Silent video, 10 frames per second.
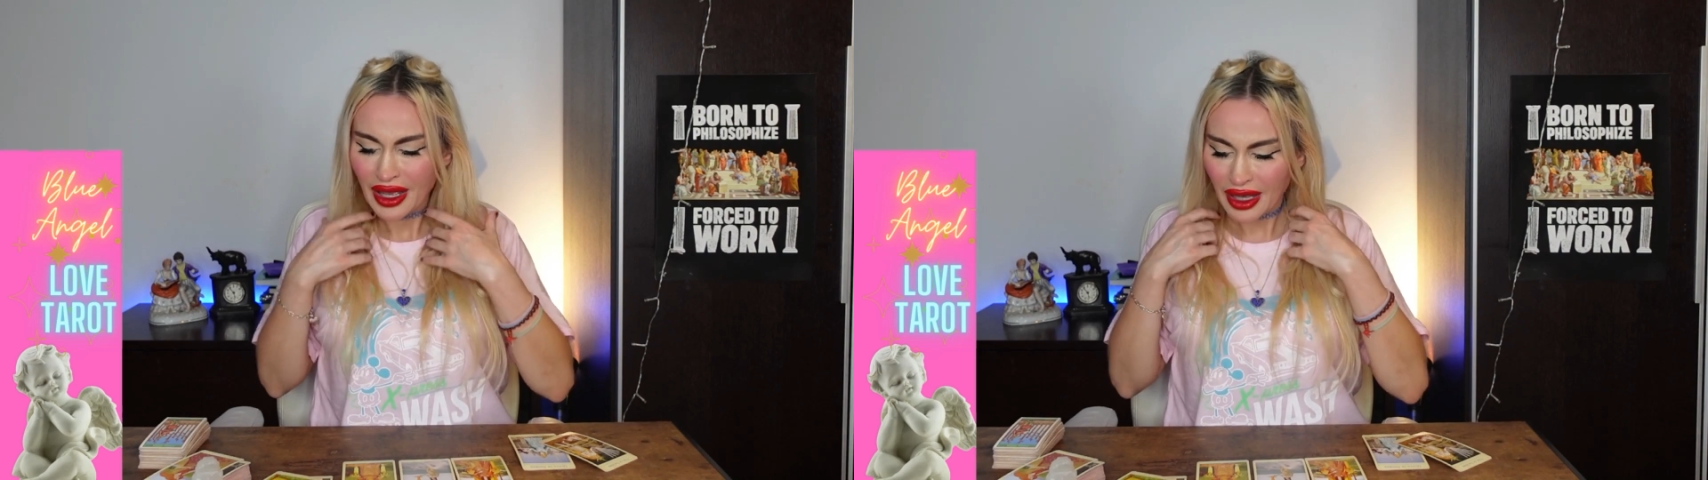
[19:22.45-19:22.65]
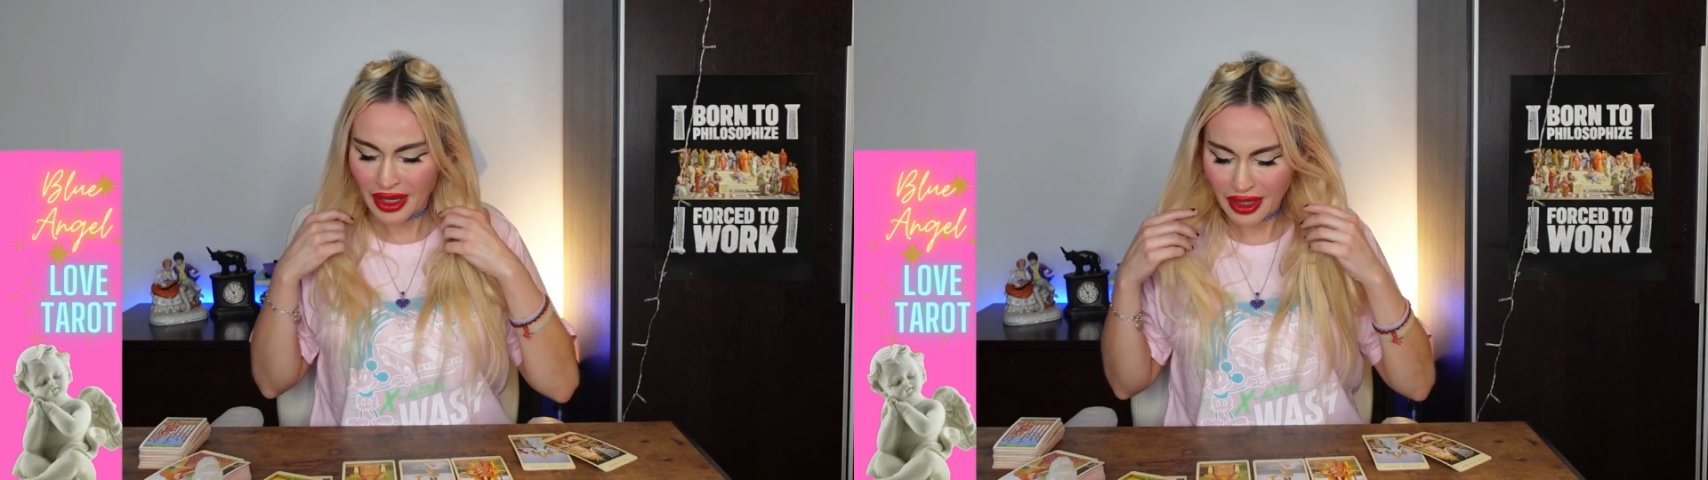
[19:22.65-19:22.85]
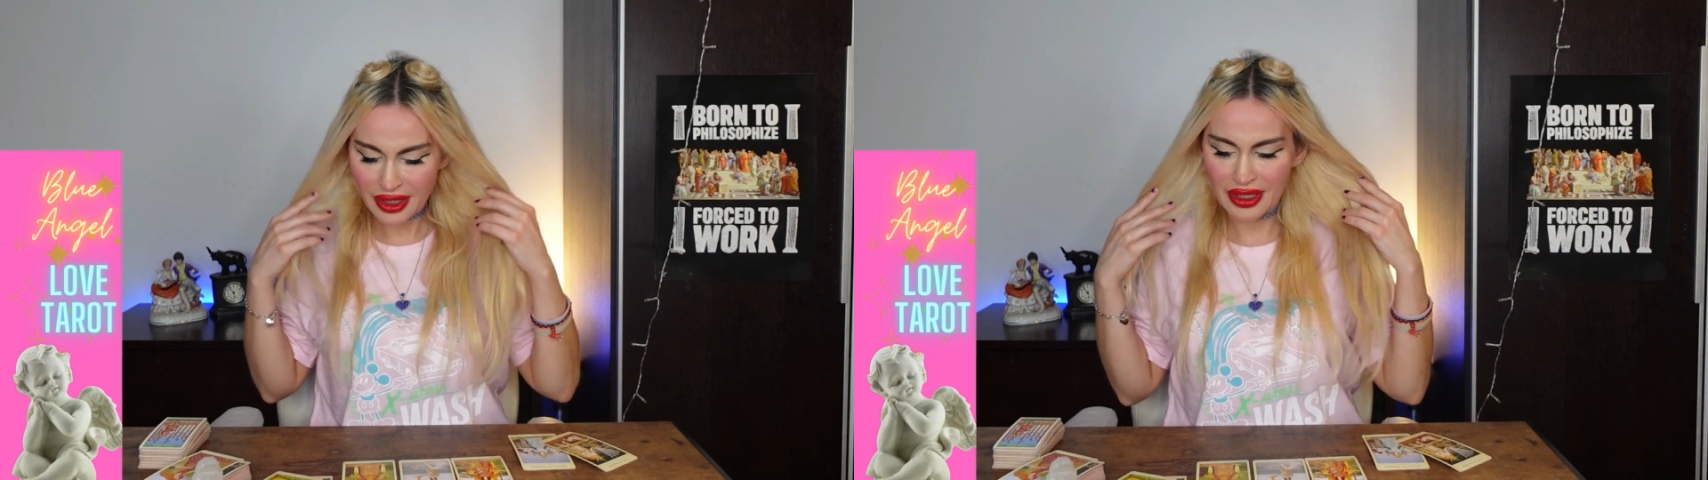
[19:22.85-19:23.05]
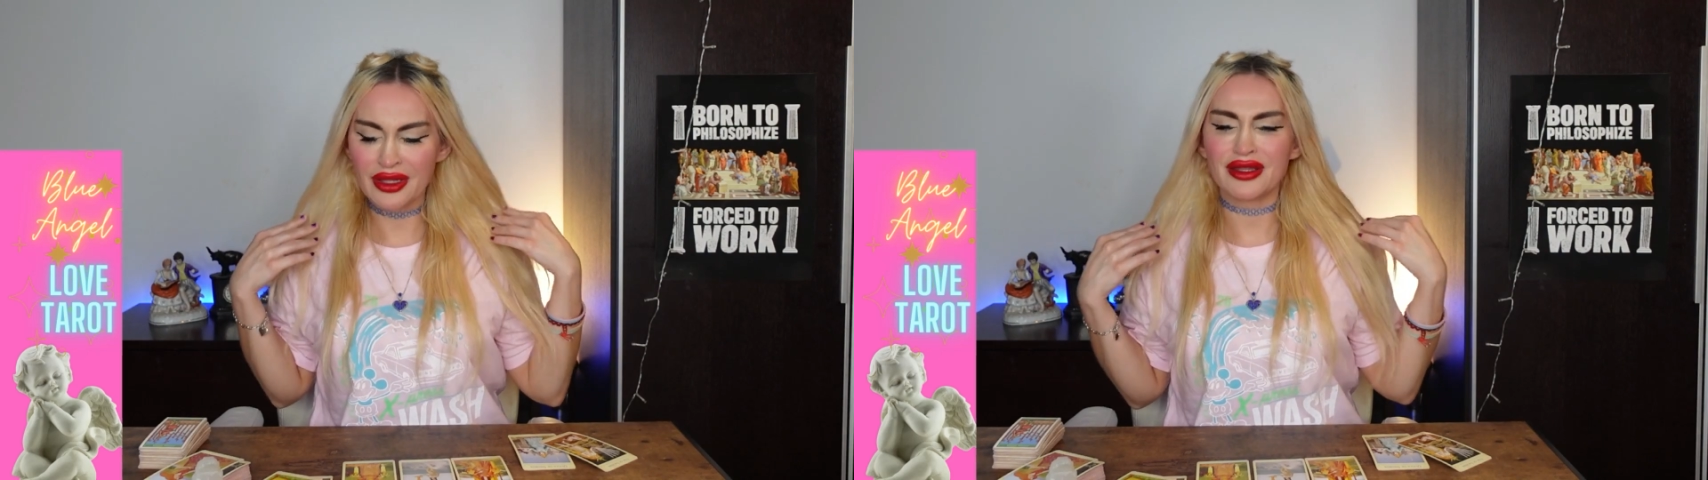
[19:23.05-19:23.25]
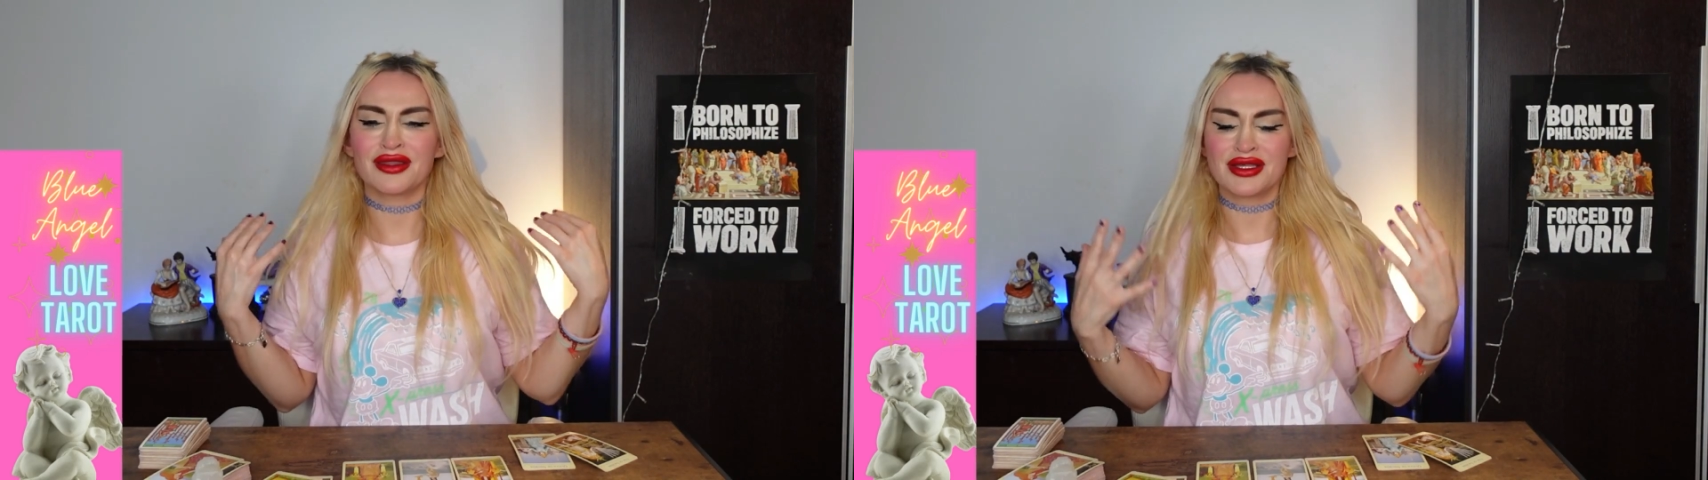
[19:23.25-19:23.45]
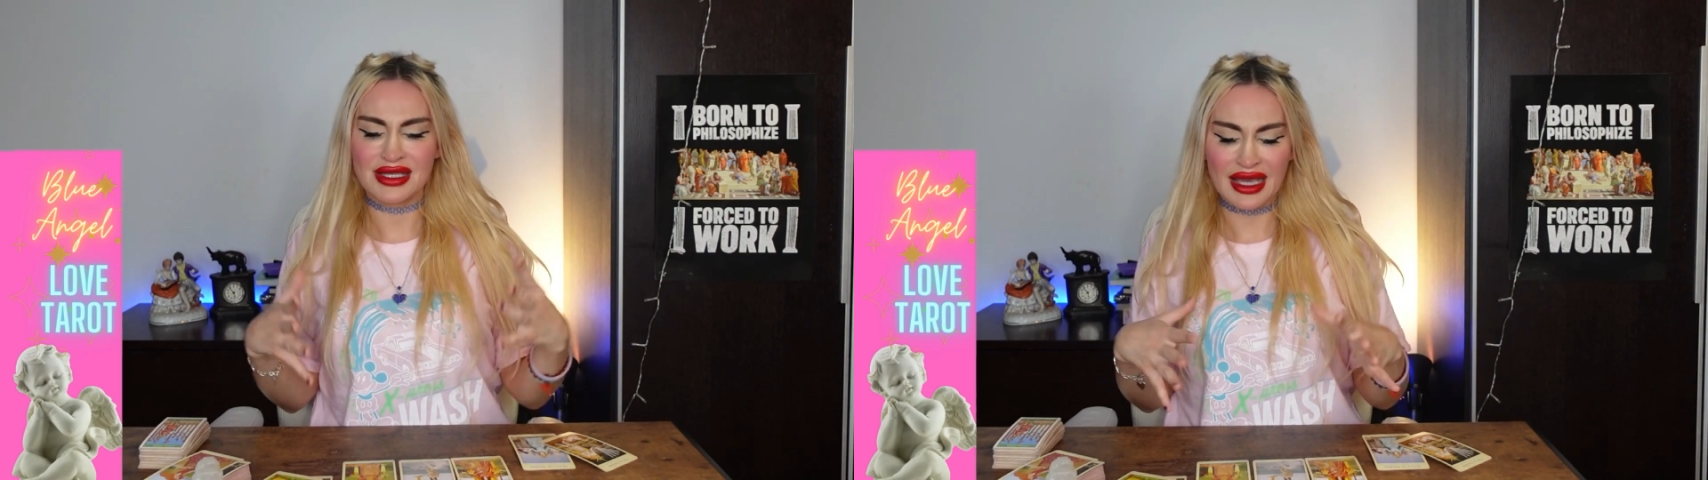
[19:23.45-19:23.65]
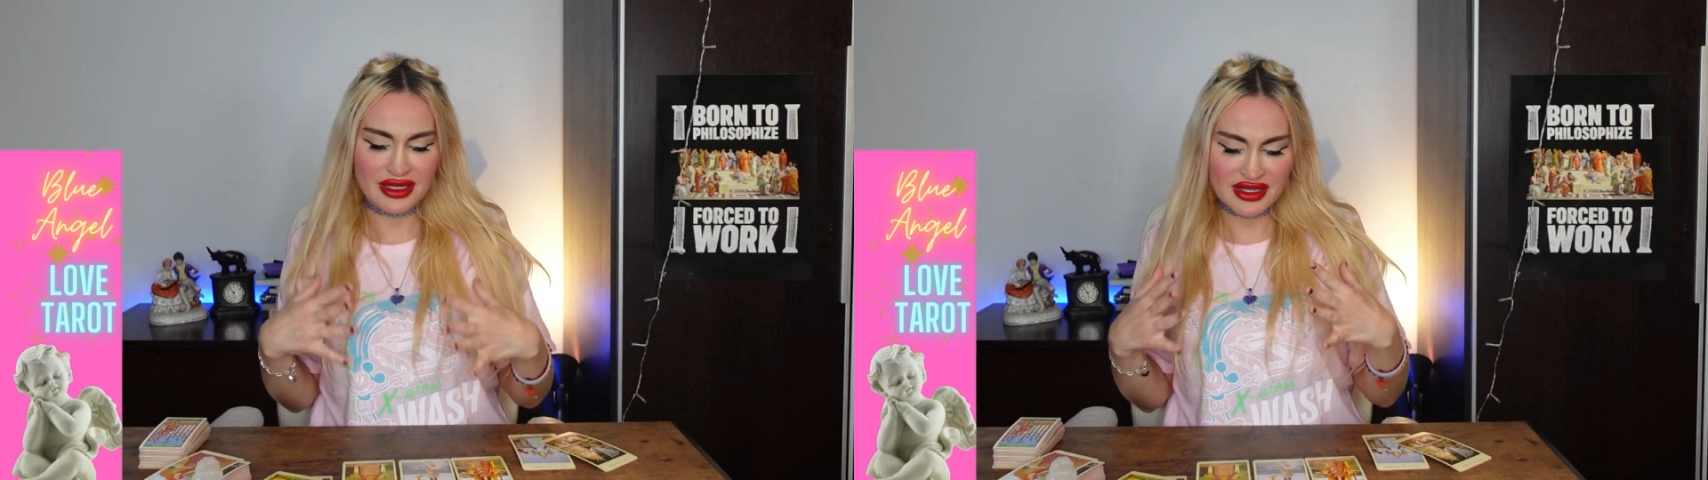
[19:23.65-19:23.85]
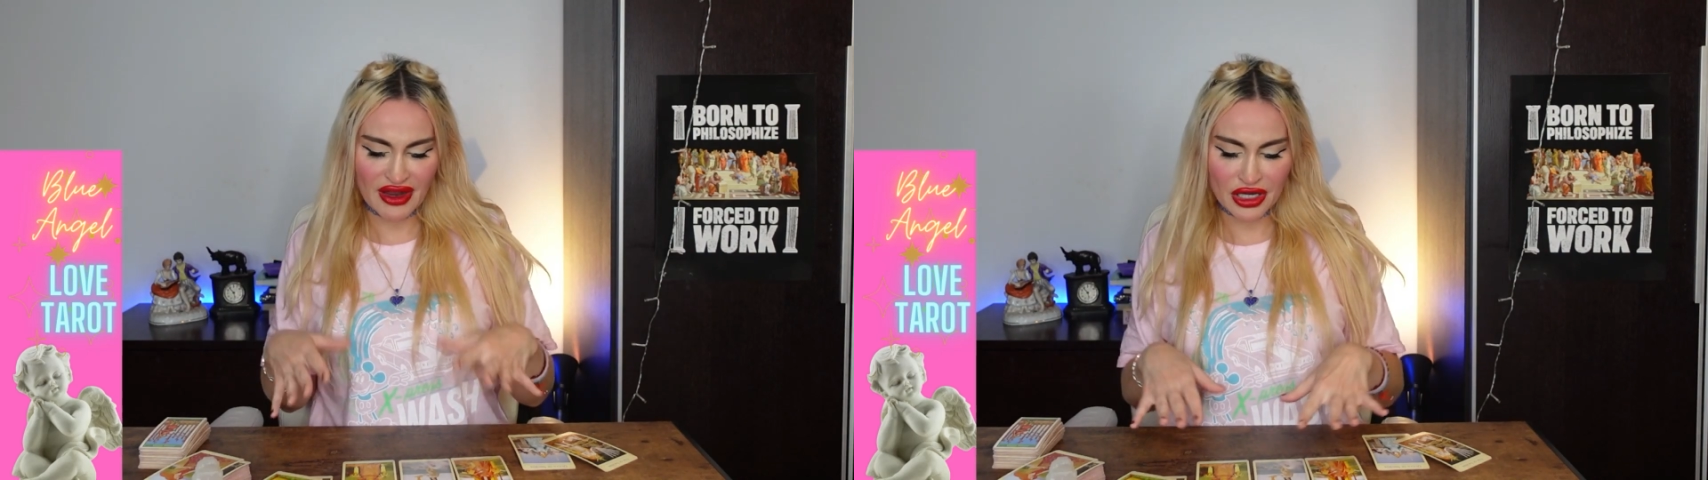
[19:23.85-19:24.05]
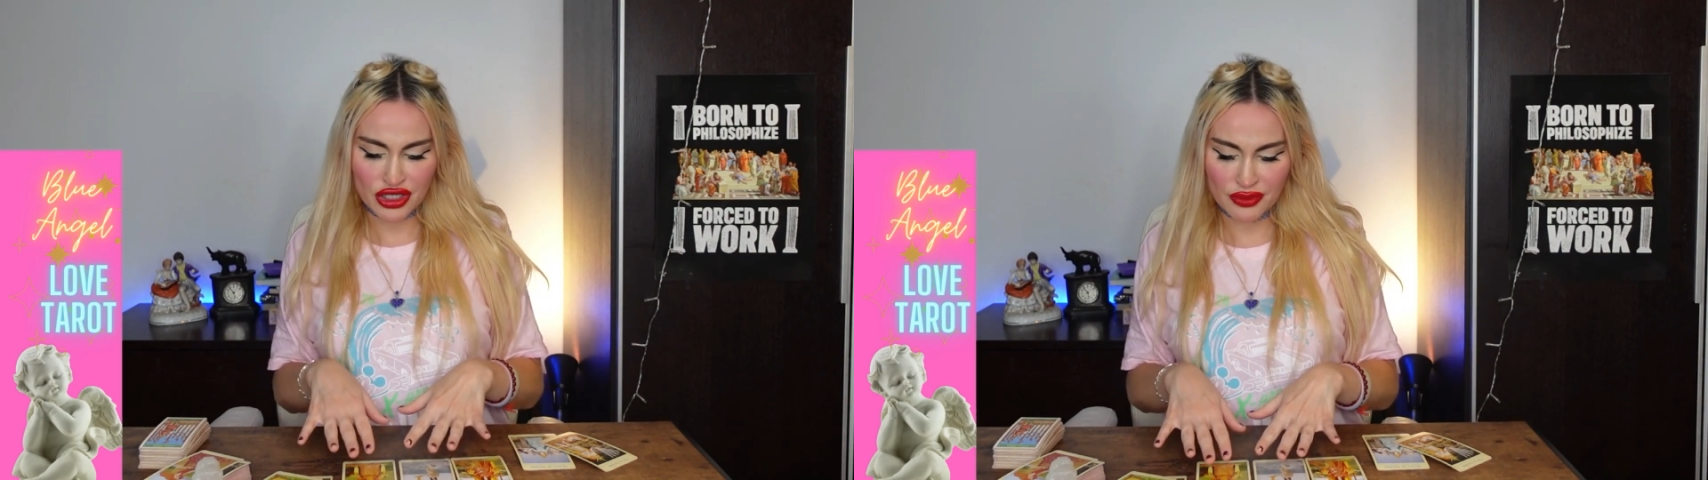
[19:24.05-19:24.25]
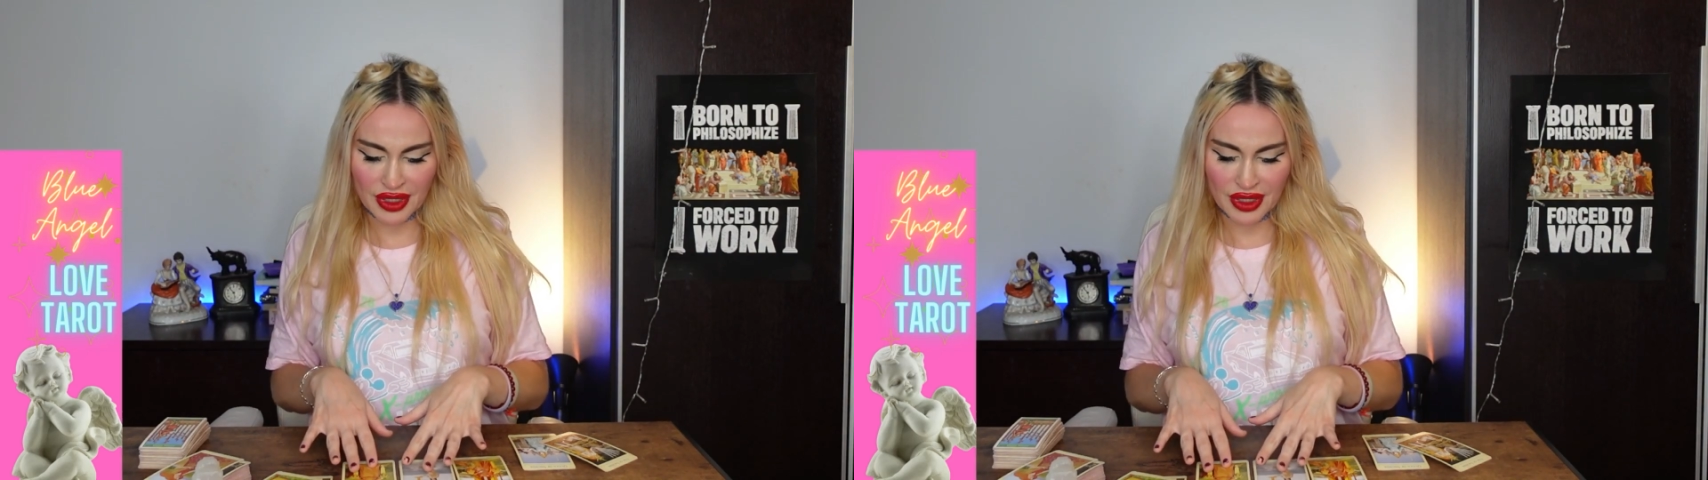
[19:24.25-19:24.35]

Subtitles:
The satisfaction